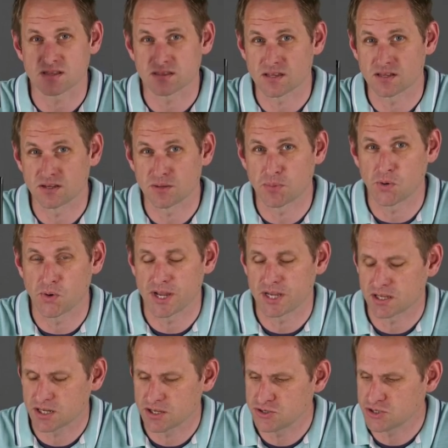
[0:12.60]
Thunderbolt
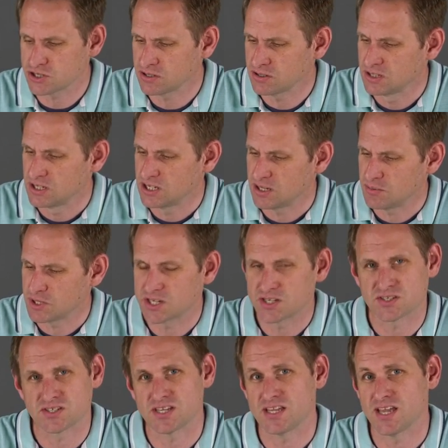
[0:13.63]
enclosure and we're gonna
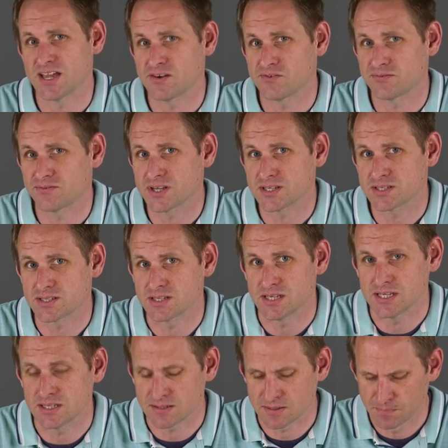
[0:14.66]
see how fast it
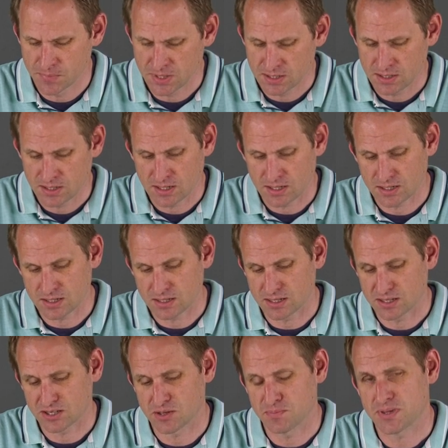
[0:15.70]
is. Uh,
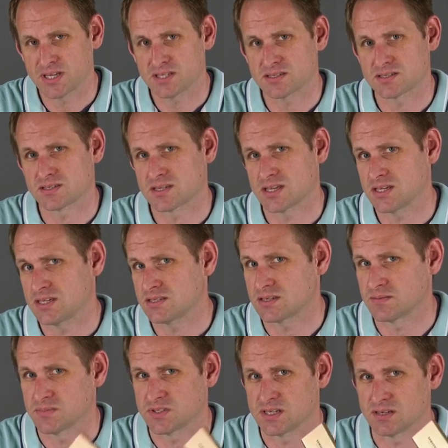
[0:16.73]
compared to say
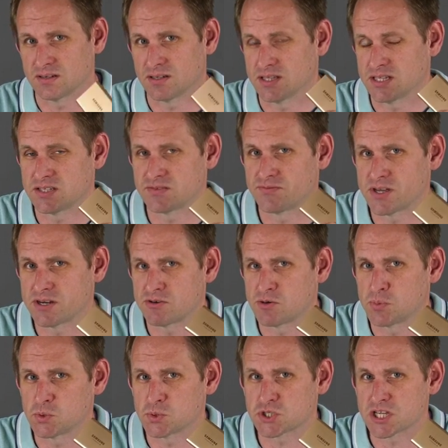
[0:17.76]
something like this
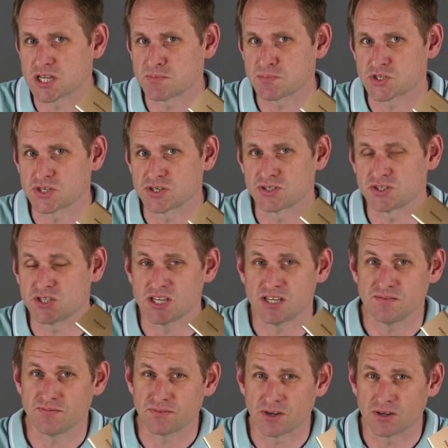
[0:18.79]
venerable Samsung
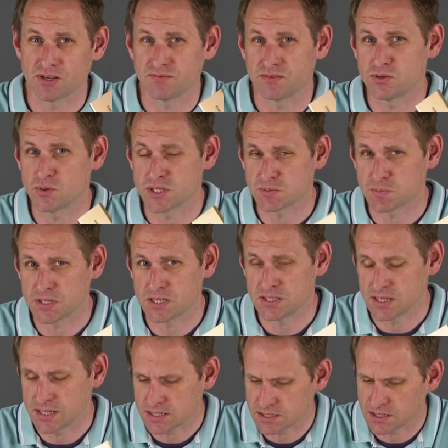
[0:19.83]
T5 USB
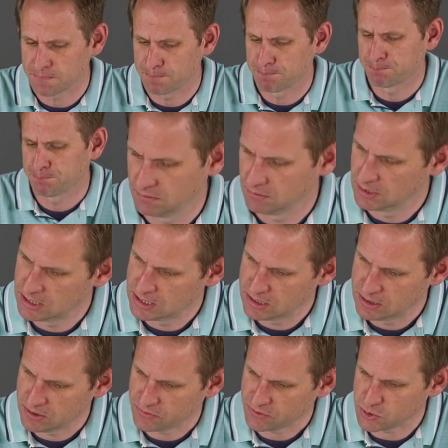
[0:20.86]
disk.
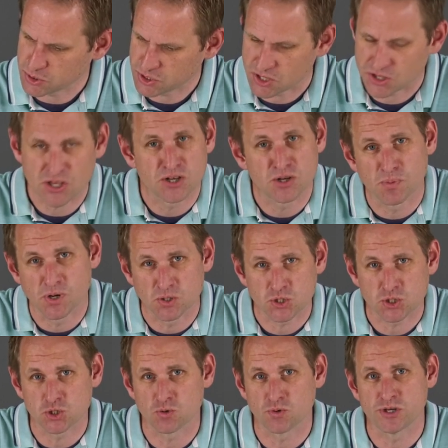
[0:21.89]
Of course the Thunderbolt
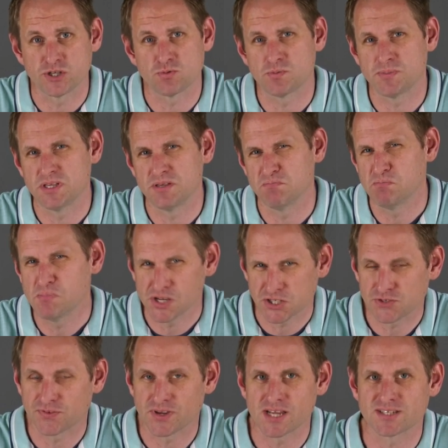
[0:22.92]
storage will be
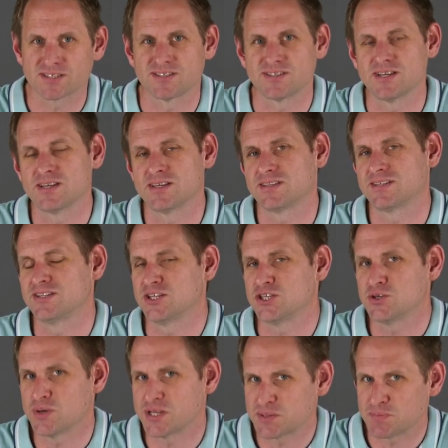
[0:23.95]
much faster than the
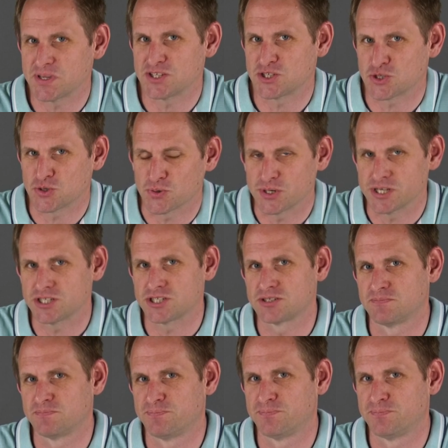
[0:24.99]
USB storage.